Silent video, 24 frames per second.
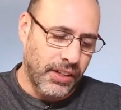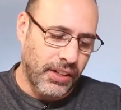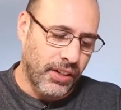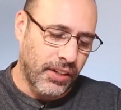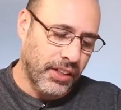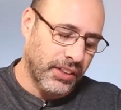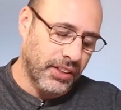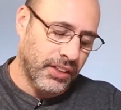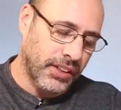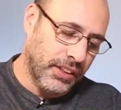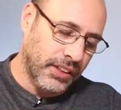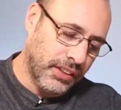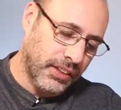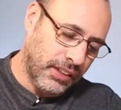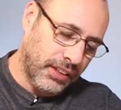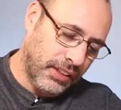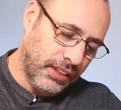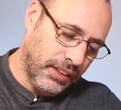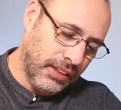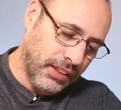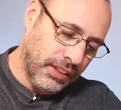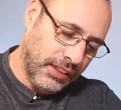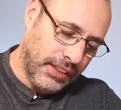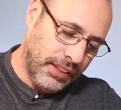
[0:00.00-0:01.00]
ordered
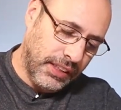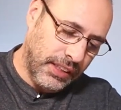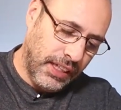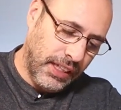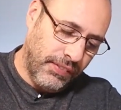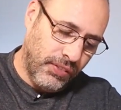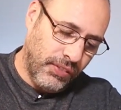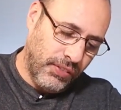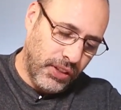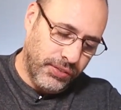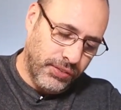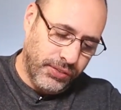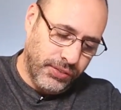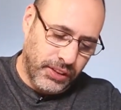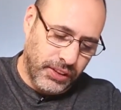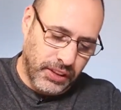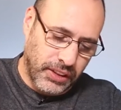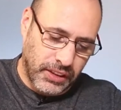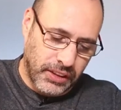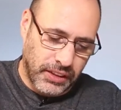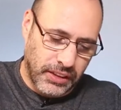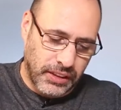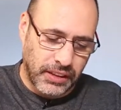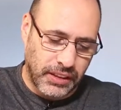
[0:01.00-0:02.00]
some of
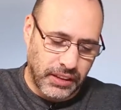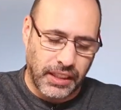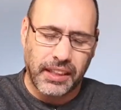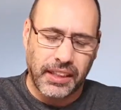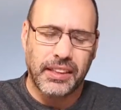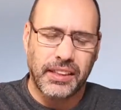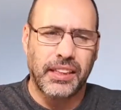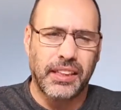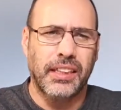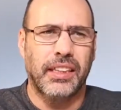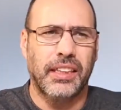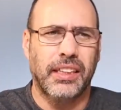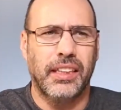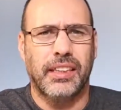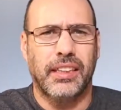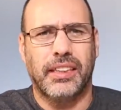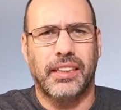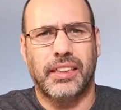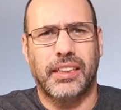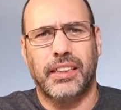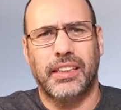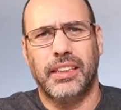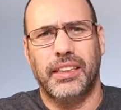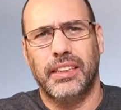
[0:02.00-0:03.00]
the, I think
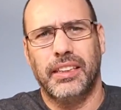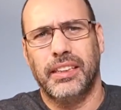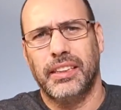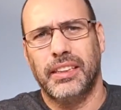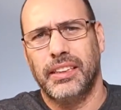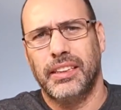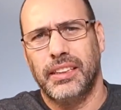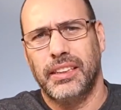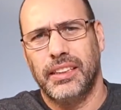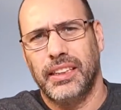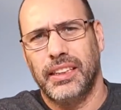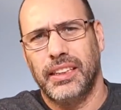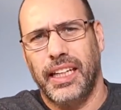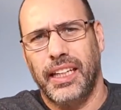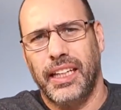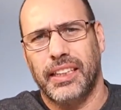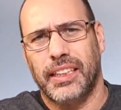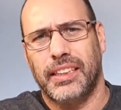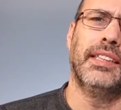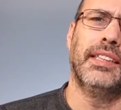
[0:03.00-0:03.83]
it's the